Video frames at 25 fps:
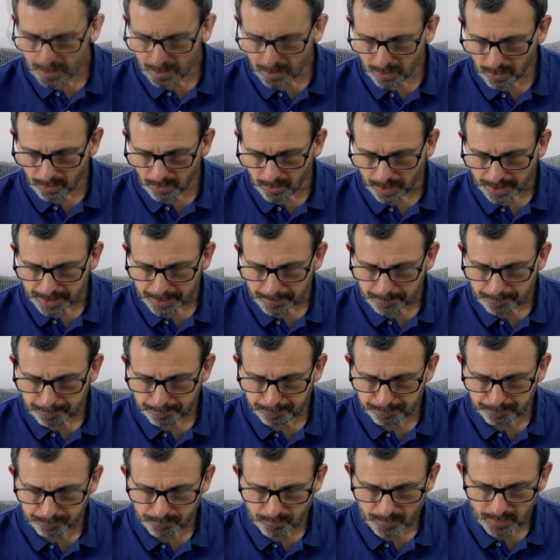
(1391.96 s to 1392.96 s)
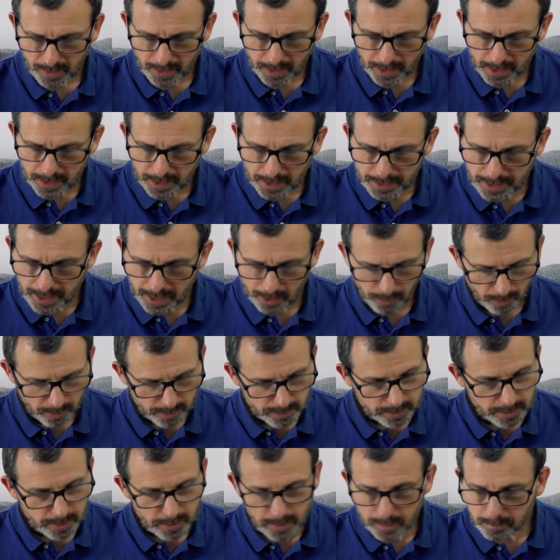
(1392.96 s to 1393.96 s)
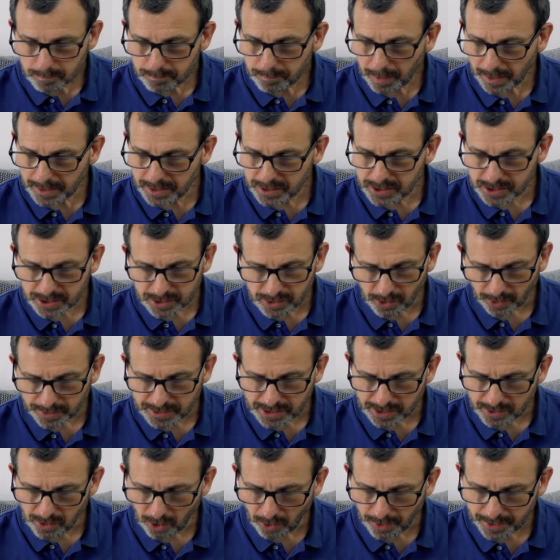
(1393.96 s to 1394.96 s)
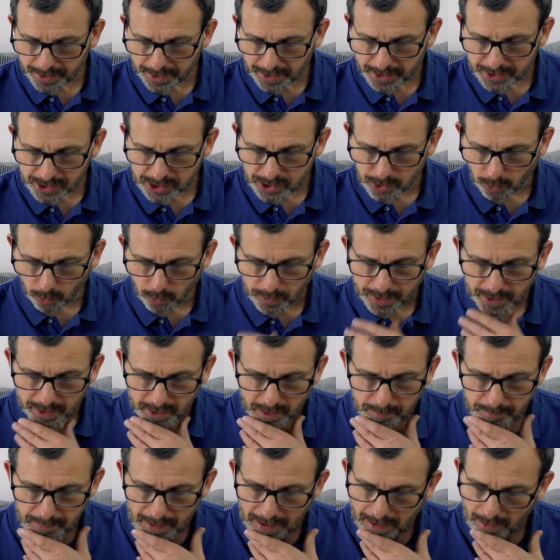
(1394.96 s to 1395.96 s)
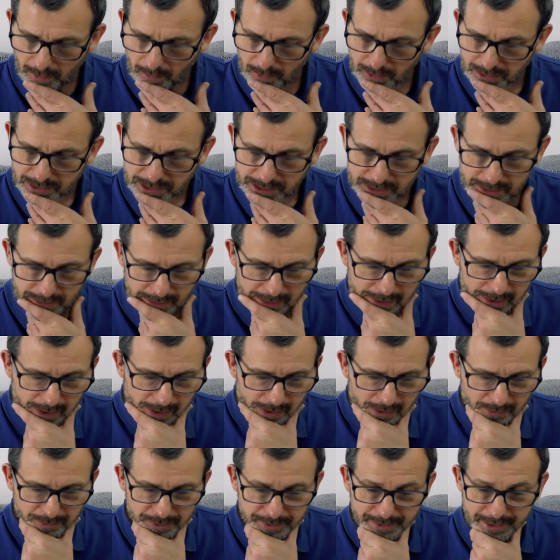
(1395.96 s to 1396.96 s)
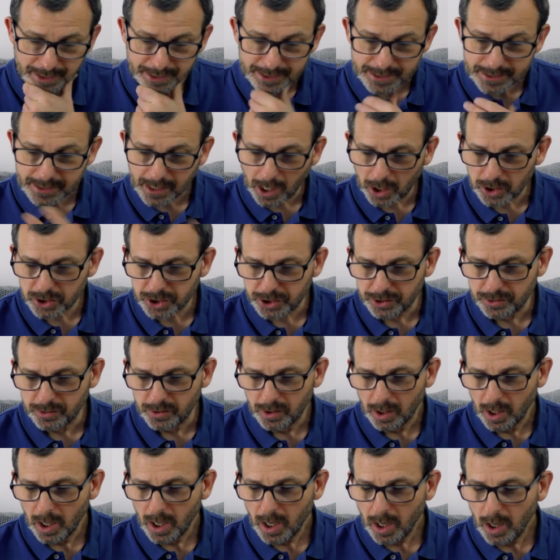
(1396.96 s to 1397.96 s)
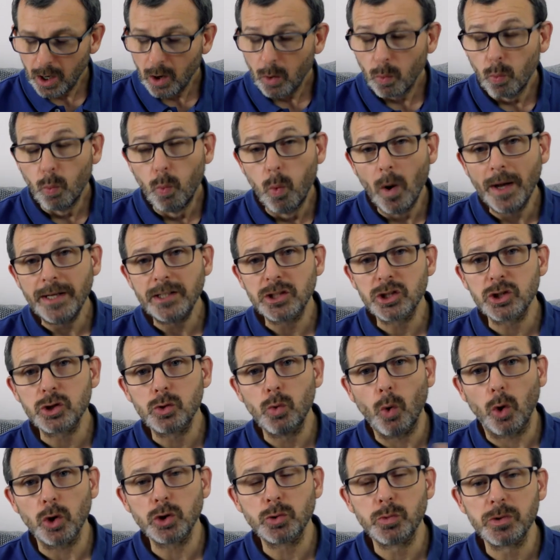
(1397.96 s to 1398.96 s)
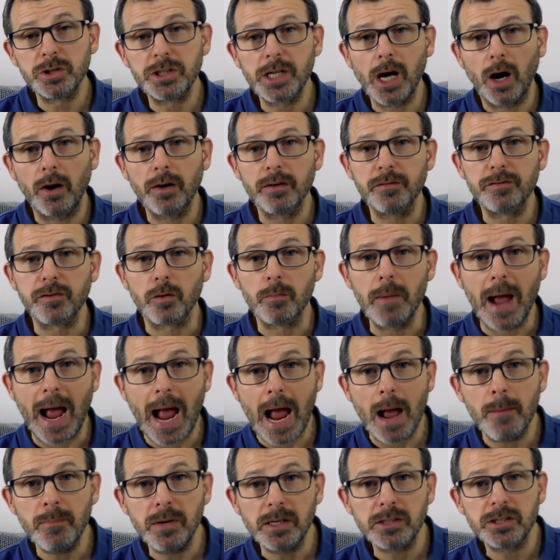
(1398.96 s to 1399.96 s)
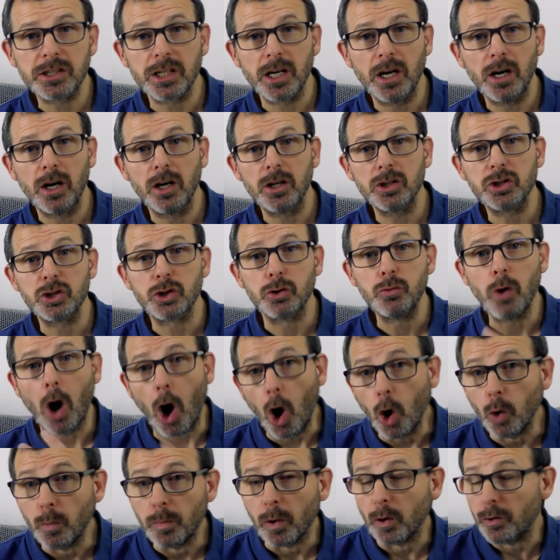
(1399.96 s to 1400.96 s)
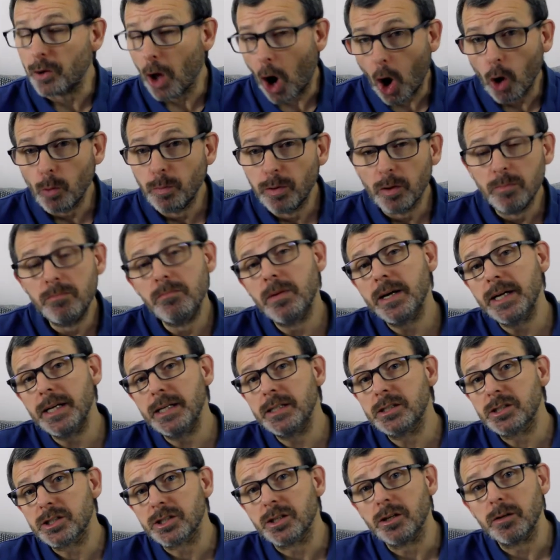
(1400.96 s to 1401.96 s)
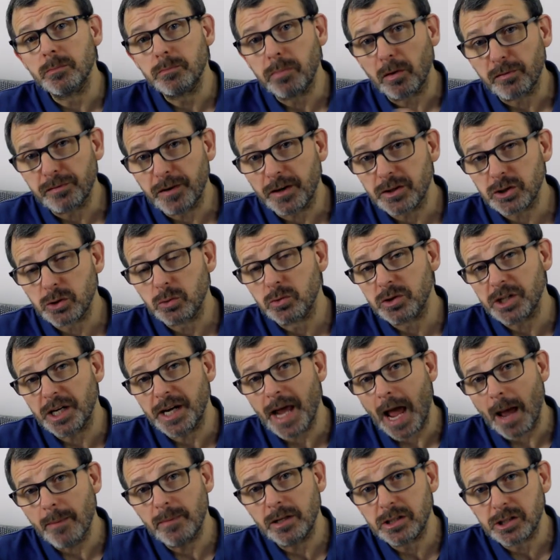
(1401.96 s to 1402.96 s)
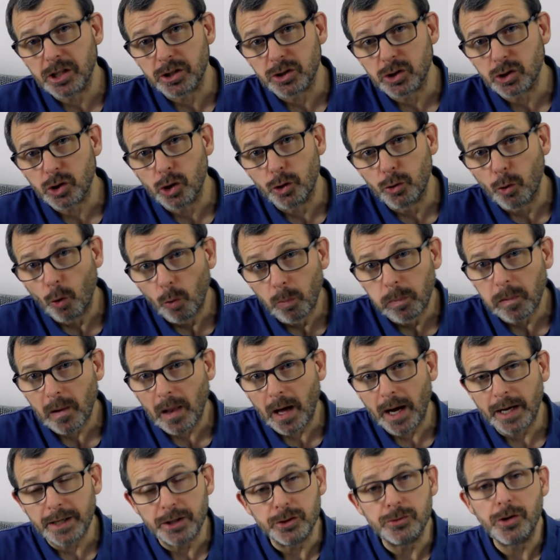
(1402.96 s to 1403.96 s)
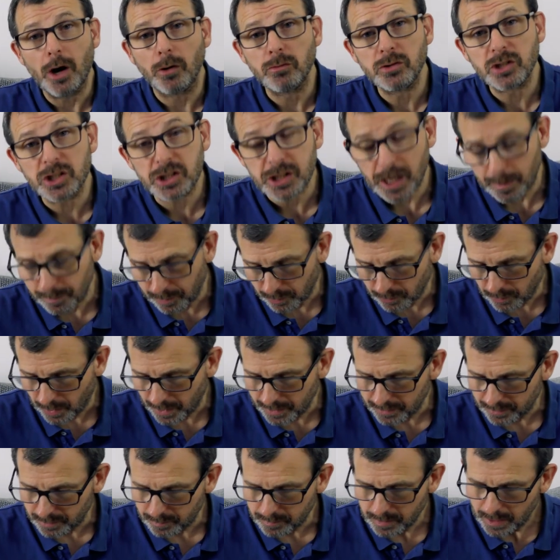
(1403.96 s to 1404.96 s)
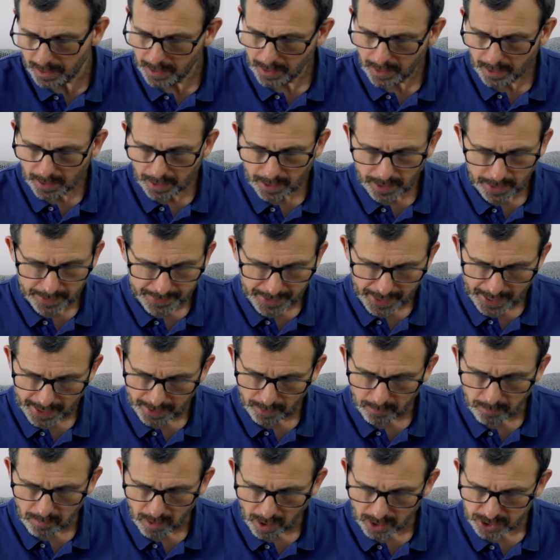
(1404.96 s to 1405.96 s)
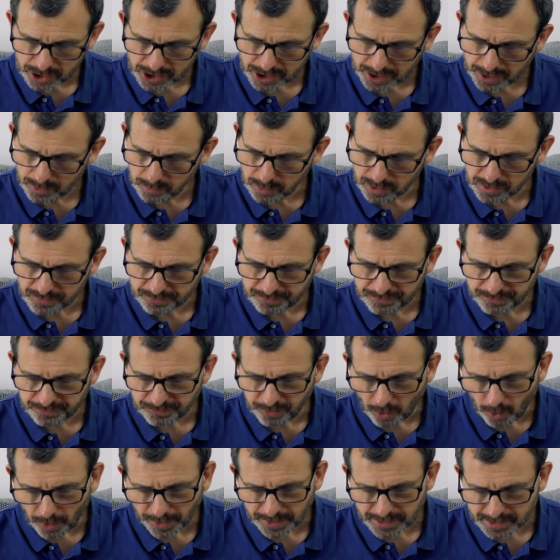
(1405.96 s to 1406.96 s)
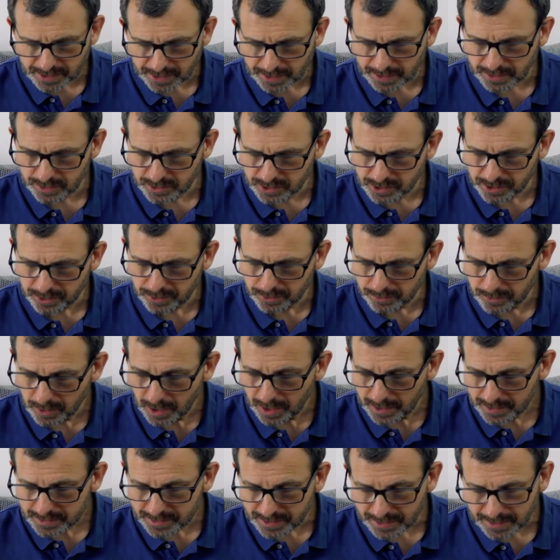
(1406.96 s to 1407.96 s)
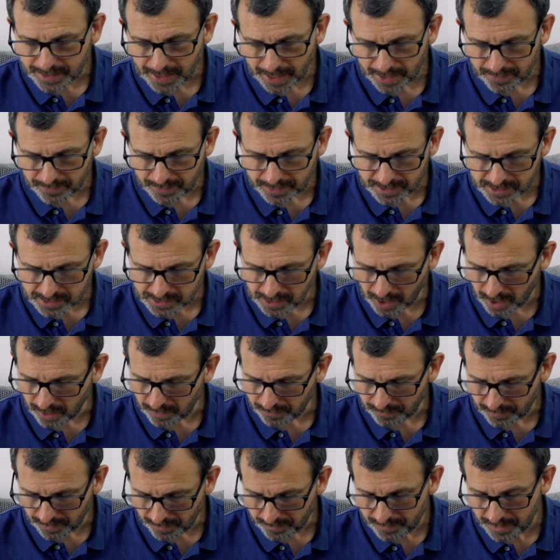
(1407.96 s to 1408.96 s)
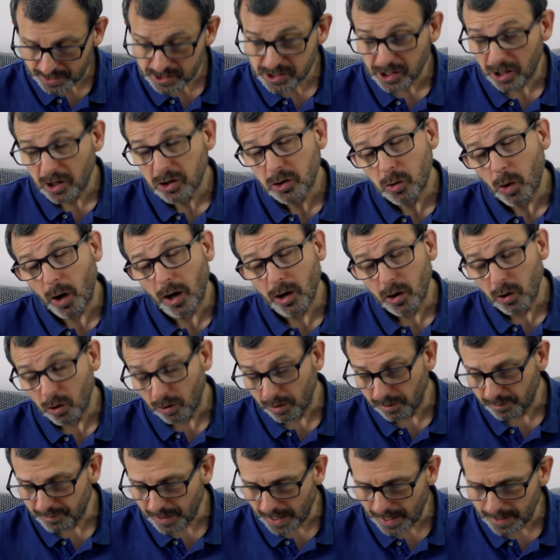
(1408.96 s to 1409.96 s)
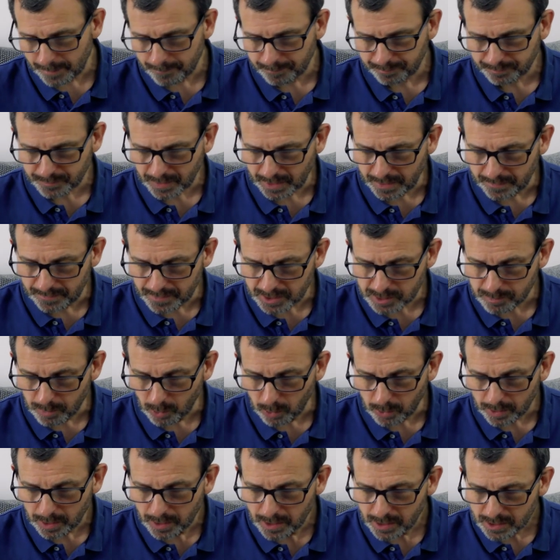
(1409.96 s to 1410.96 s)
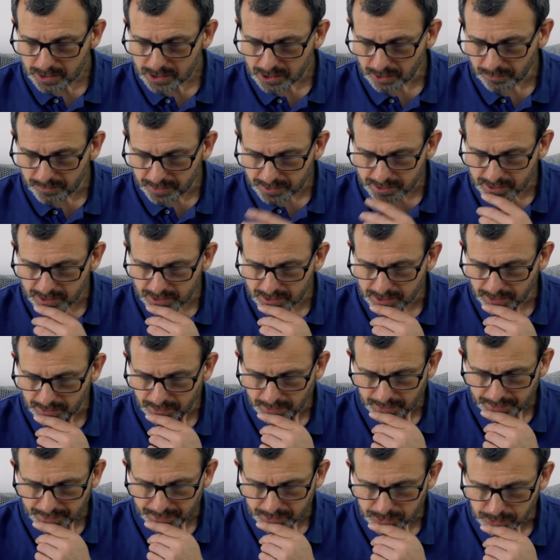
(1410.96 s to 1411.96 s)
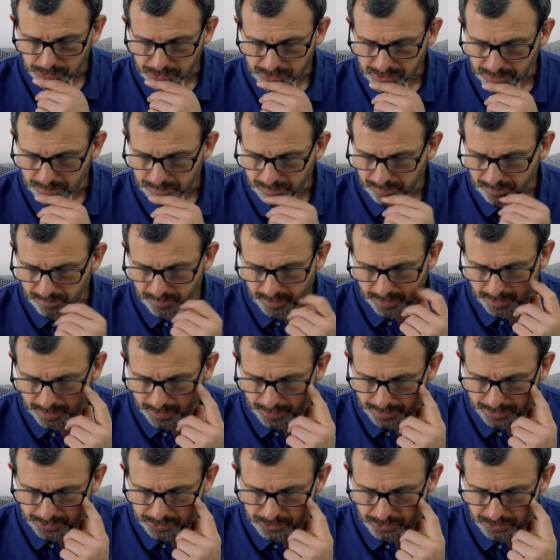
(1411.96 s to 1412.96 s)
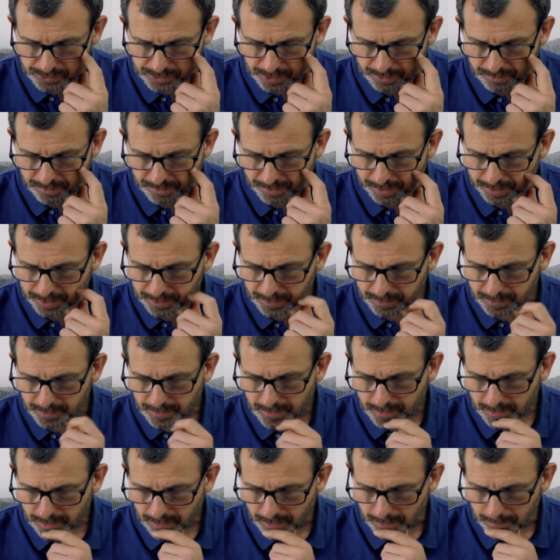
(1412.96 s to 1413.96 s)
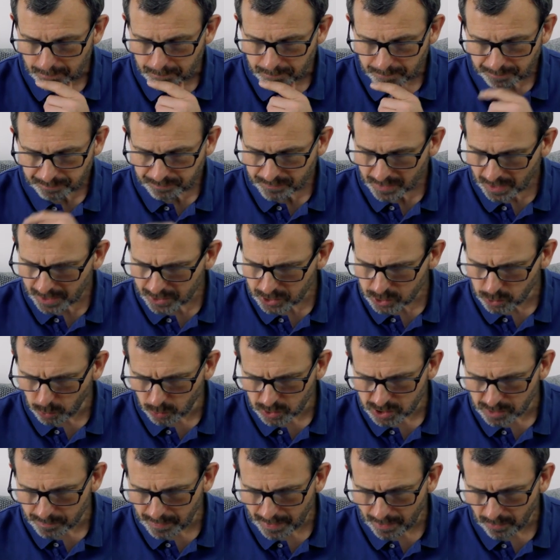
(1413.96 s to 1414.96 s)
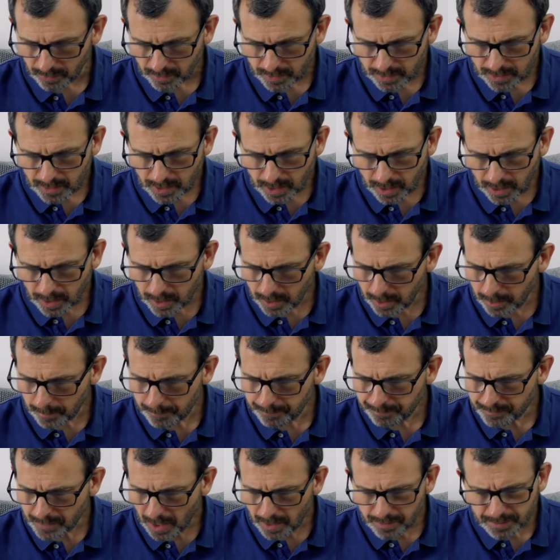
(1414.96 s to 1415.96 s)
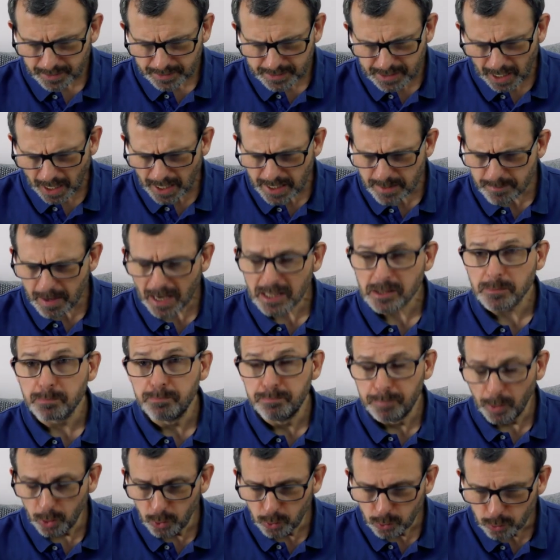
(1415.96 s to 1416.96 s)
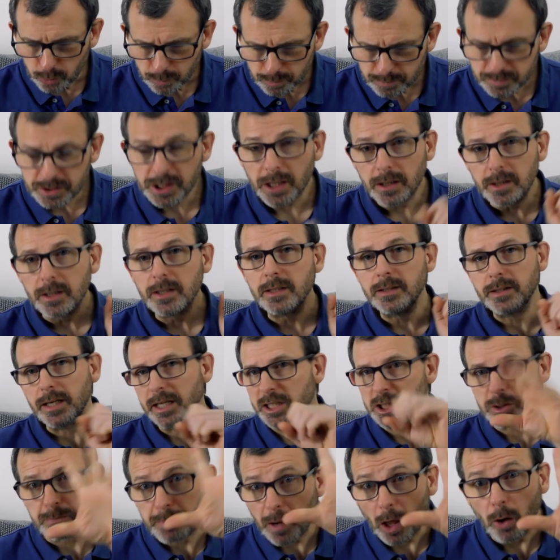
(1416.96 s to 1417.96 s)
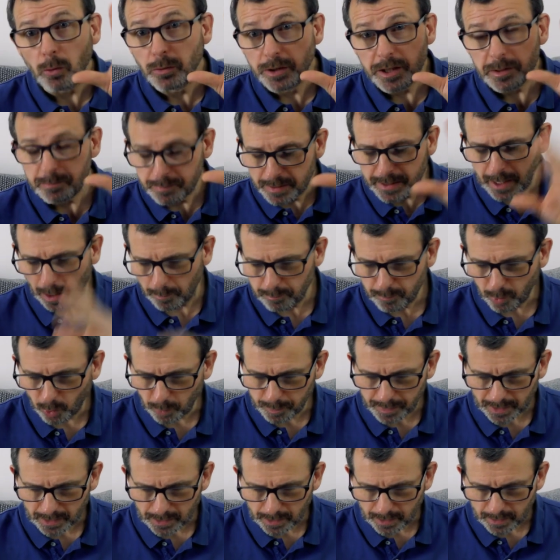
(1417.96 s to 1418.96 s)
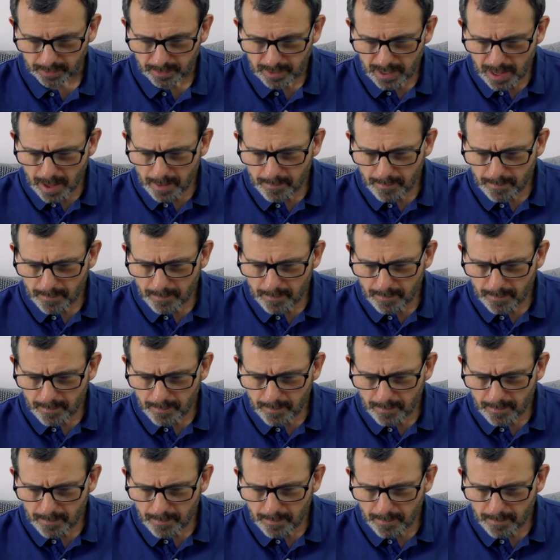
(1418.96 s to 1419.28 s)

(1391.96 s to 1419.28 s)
All right. Now, Page 99 is talking about uh, the discussion when squash was going from amateur to open. Open means that professionals and amateurs can all play, you don't separate them. And how much he was fighting to to get this done. And there's a, quite a lot of that in this book. So this is a, an interesting an interesting thing. Um, and it talks about um, the game has boomed, exploded, become popular.